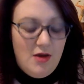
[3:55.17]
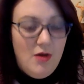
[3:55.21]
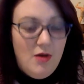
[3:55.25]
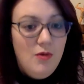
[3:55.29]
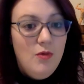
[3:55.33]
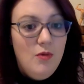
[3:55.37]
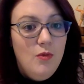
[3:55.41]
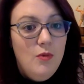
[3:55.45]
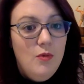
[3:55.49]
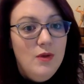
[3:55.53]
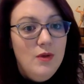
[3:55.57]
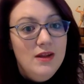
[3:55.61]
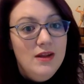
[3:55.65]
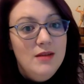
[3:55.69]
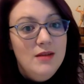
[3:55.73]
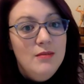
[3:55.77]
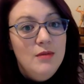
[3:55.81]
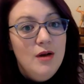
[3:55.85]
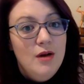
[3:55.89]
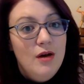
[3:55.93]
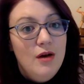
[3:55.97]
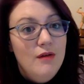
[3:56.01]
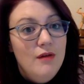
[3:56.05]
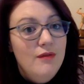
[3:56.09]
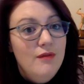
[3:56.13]
William
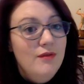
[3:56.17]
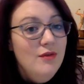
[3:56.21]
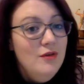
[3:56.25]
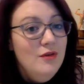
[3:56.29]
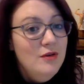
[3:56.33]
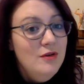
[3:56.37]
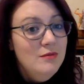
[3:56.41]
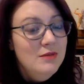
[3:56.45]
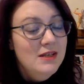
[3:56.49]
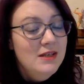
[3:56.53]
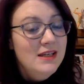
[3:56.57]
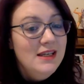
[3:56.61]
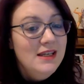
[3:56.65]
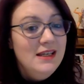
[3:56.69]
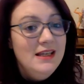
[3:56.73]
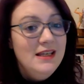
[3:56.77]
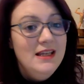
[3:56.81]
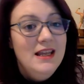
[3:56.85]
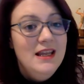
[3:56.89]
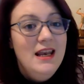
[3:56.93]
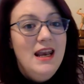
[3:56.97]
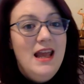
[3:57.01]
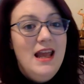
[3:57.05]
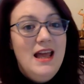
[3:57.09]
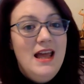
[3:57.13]
of Normandy
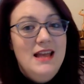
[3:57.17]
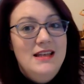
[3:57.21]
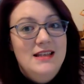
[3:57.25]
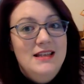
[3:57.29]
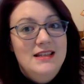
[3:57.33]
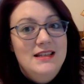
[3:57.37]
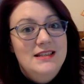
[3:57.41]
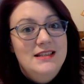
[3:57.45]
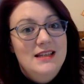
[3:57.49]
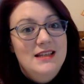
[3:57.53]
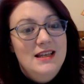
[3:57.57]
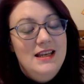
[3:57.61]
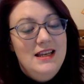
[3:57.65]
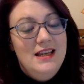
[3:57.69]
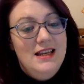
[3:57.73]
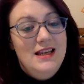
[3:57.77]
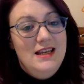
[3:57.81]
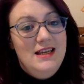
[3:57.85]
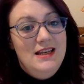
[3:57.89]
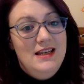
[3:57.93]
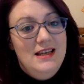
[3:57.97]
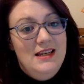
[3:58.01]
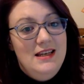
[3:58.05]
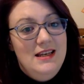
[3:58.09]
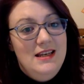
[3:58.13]
landed
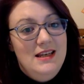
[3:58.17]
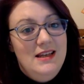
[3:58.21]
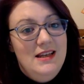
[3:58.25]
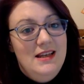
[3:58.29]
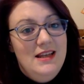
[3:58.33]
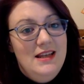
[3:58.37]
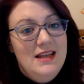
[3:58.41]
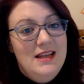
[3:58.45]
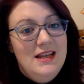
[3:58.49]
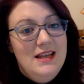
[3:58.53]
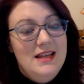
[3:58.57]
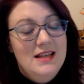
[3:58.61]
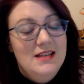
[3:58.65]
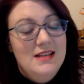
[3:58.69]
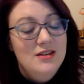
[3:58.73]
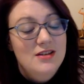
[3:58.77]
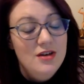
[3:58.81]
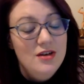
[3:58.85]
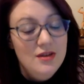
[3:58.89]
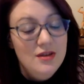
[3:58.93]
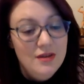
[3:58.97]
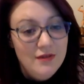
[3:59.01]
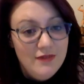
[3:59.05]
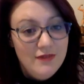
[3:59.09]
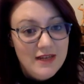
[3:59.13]
in the
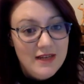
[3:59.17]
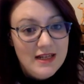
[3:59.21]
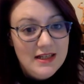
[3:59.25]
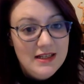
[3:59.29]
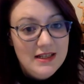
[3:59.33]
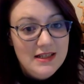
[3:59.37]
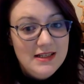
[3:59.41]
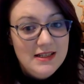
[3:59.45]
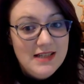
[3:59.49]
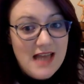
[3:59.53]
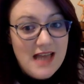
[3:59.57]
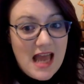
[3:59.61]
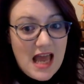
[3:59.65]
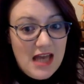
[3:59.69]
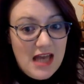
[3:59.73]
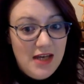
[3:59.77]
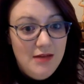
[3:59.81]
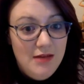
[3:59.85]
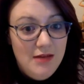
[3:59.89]
south of England and